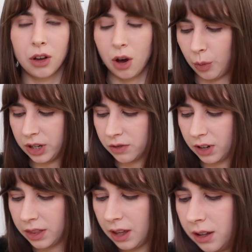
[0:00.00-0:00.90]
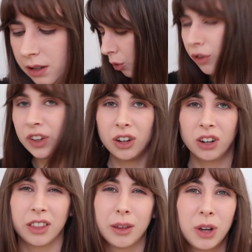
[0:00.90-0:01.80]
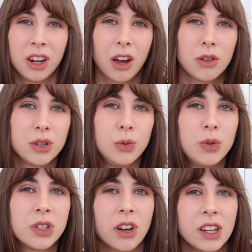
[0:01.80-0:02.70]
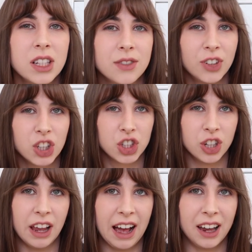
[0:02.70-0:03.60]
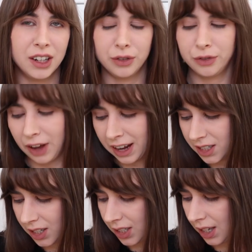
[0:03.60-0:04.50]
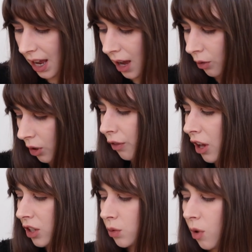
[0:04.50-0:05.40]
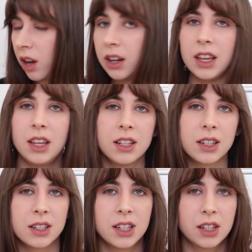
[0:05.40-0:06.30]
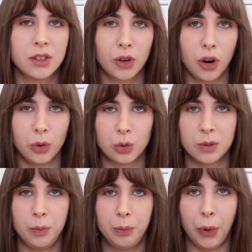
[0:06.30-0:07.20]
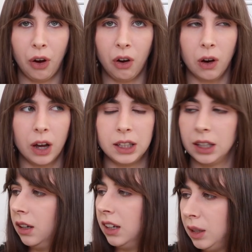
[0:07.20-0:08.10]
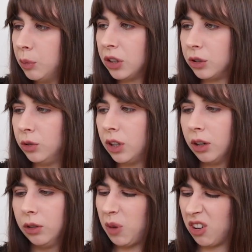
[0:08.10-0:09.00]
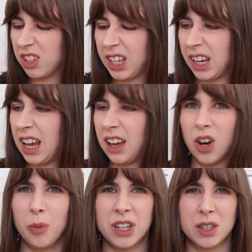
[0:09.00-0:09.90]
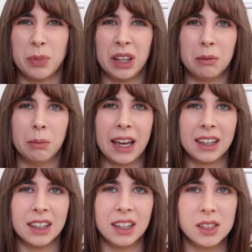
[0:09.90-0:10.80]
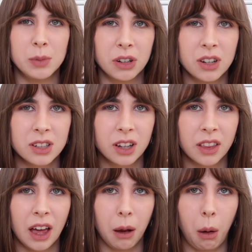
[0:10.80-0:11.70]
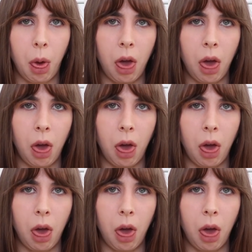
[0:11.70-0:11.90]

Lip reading: can't wait to read that. Moving on, I think we're going to go to science fiction and fantasy now. First one is Six of Crows by Leigh Bardugo. I've got a second-hand copy. It's a bit manky, to be honest. Look at that.